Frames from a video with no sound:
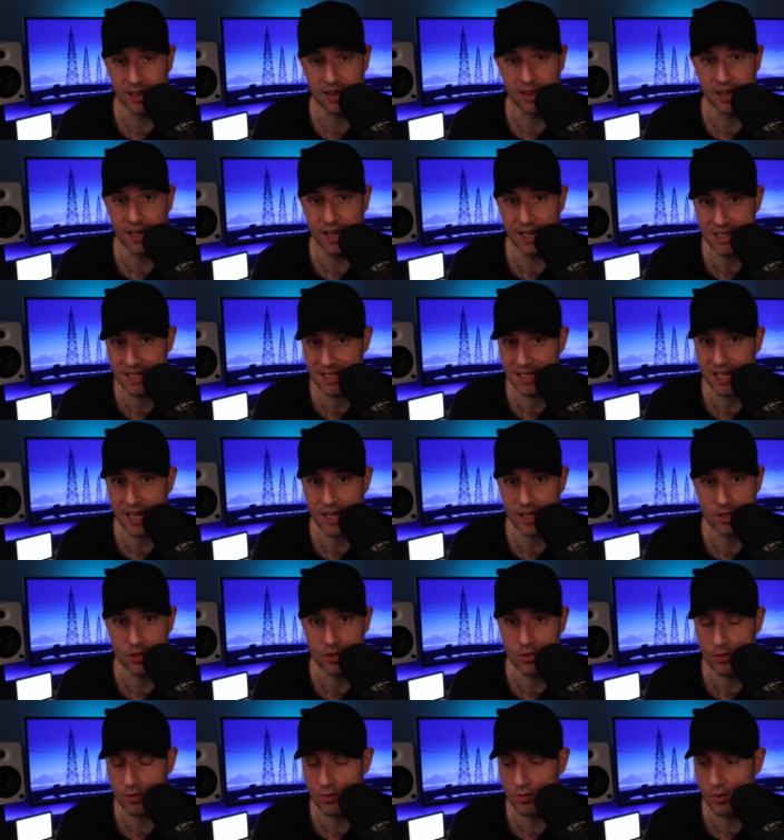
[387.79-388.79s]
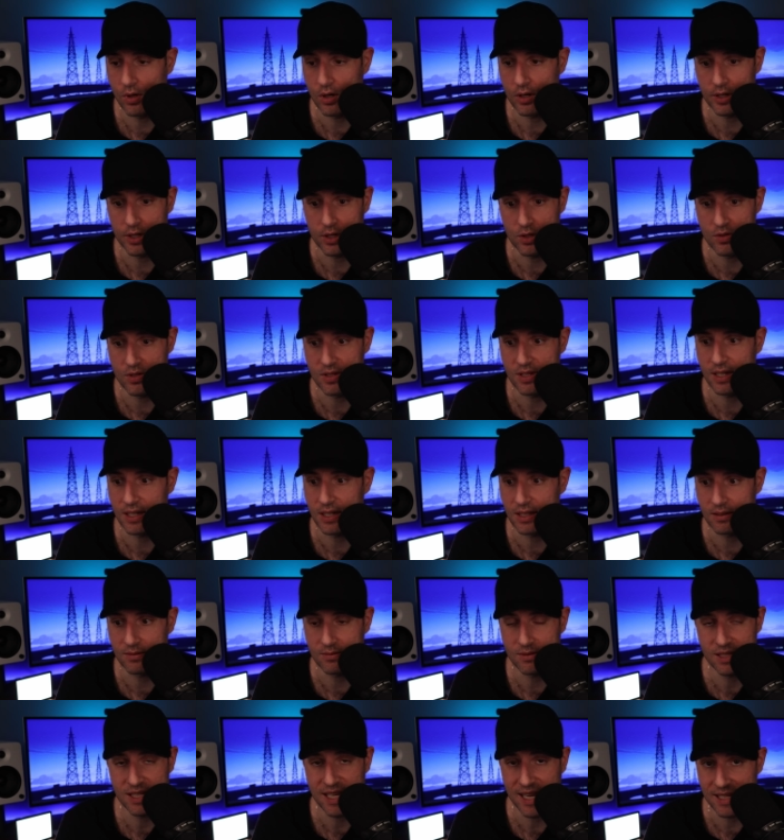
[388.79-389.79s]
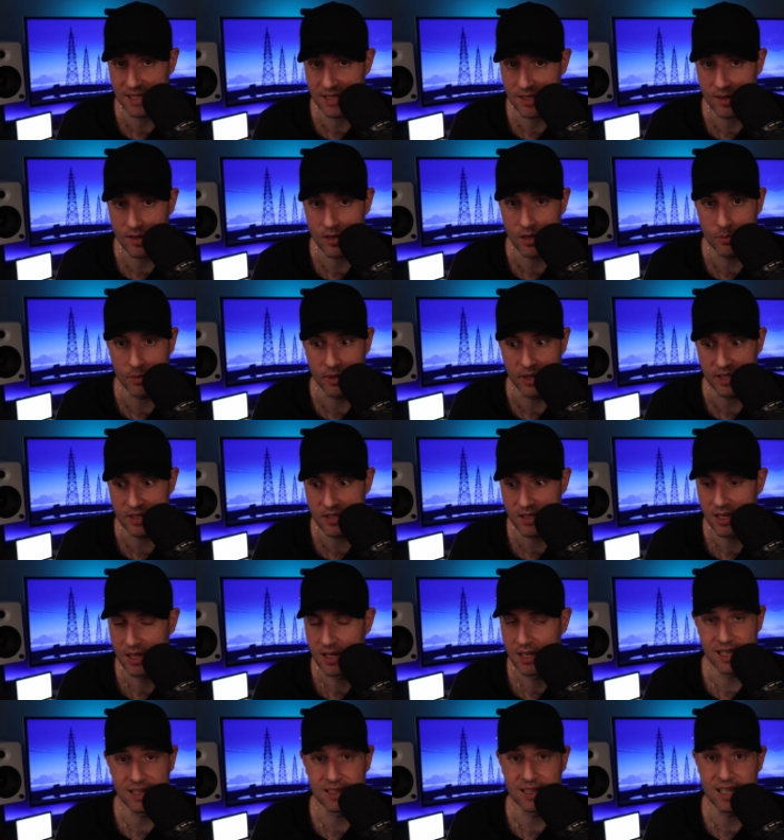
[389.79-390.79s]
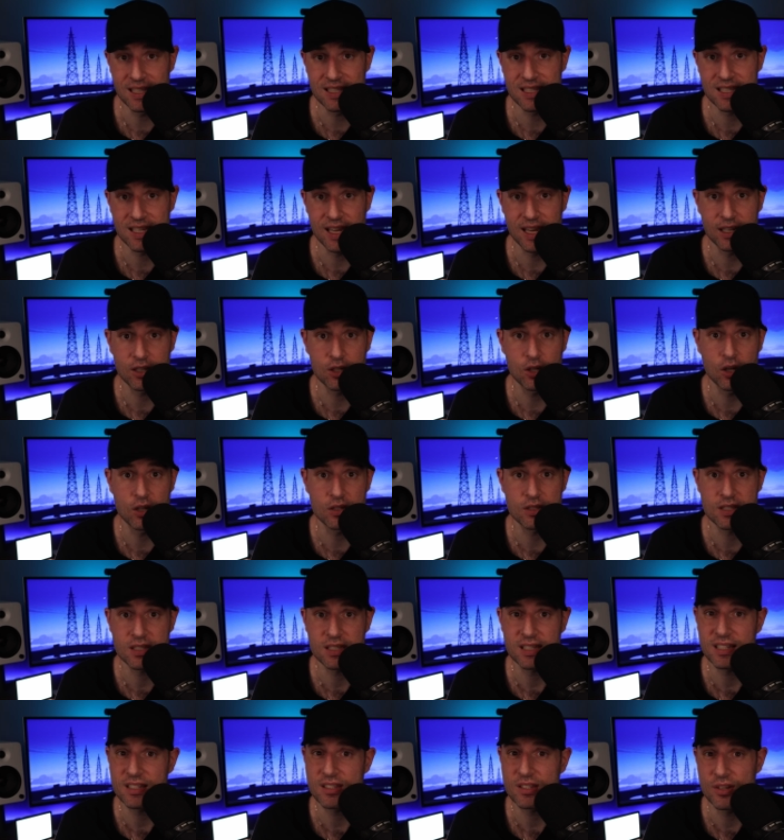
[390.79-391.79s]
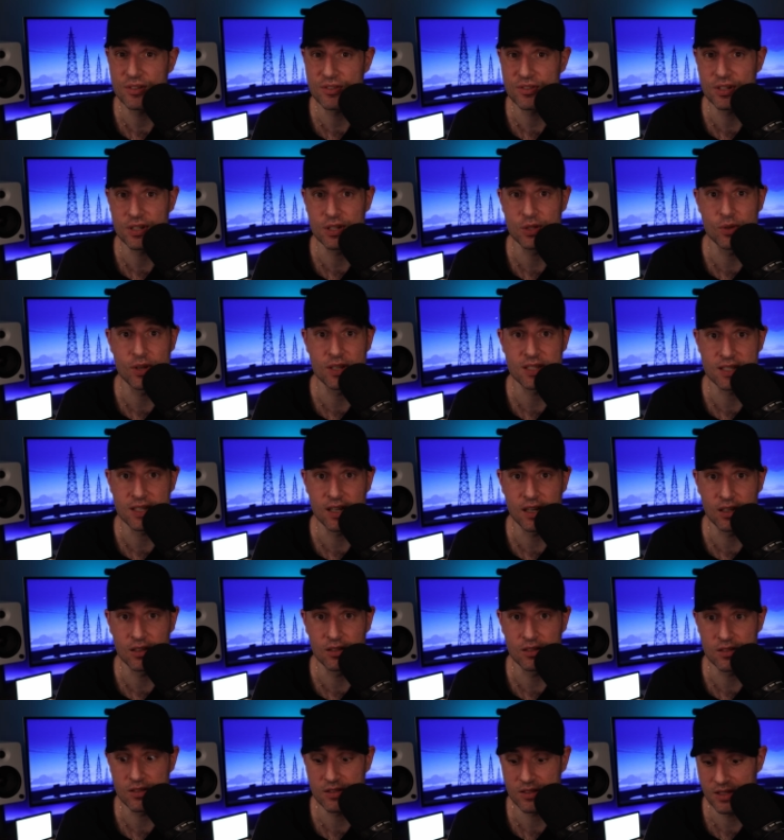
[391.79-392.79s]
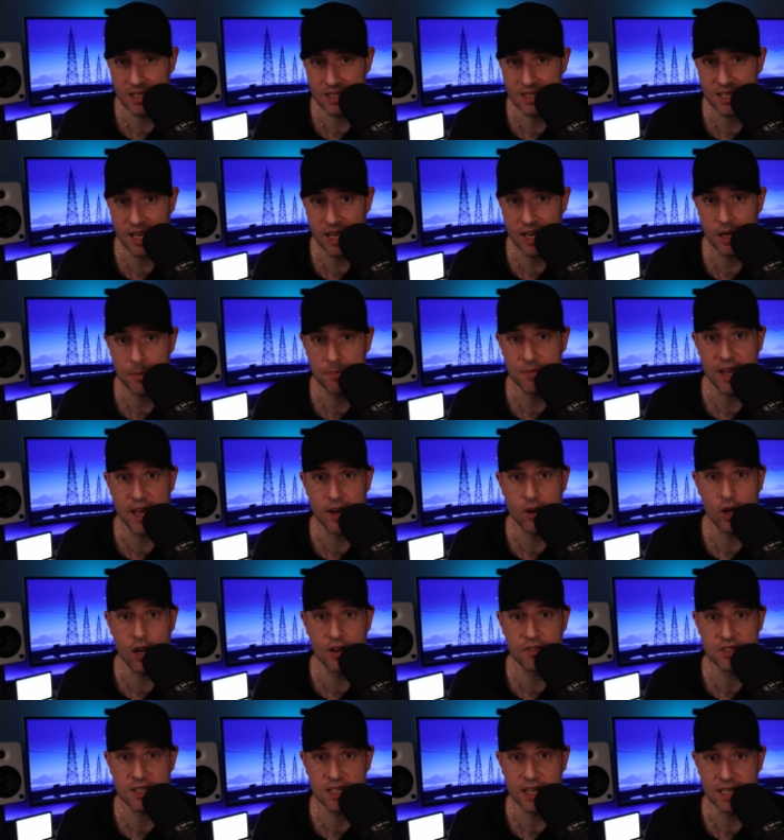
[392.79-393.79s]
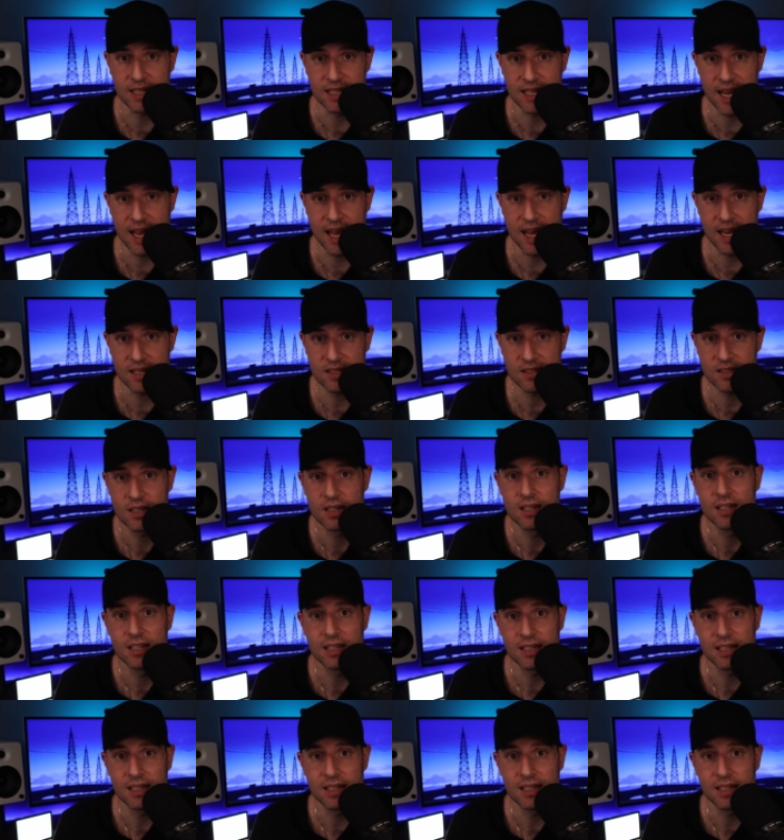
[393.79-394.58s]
let's say you are using 10 terabytes and let's say it costs 600 US dollars to set up that offsite NAS.